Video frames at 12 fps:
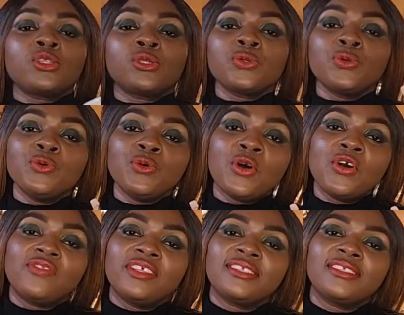two
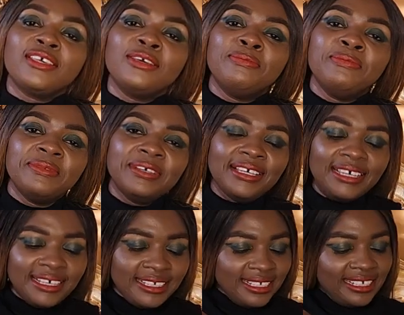of the same
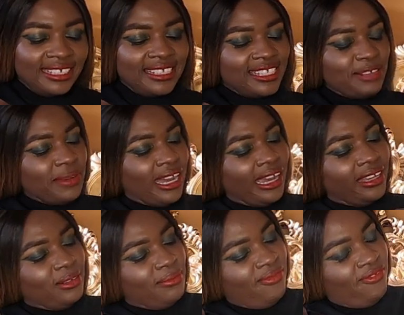same
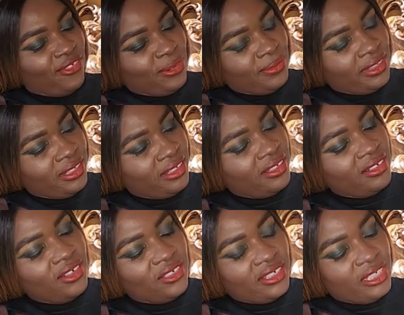item from the
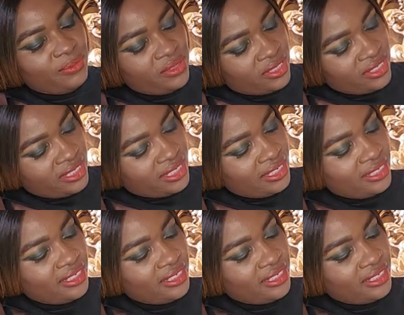online boutique